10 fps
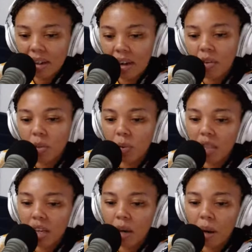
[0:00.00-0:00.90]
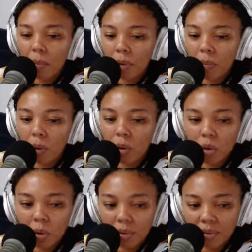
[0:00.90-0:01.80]
If it's one thing I'm happy about,
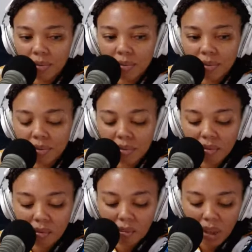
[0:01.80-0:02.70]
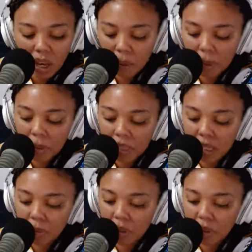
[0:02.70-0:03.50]
though, I'm happy that they're